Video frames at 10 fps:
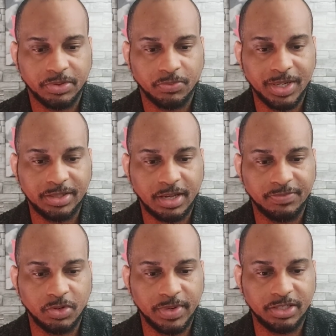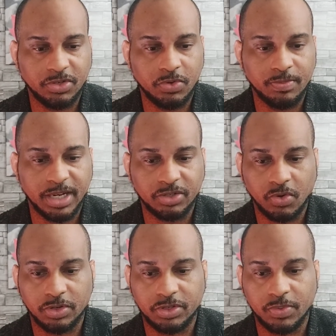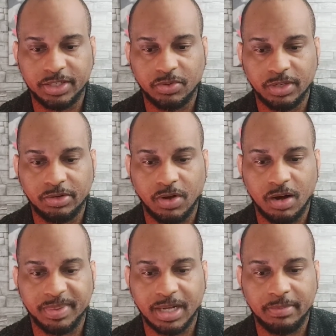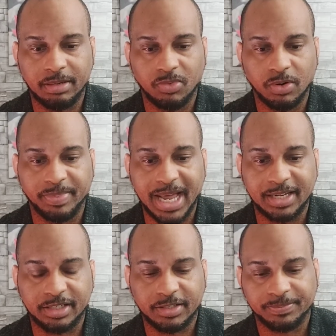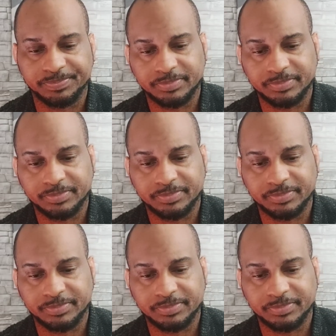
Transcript: the risk of doing too much or doing too little are becoming more balanced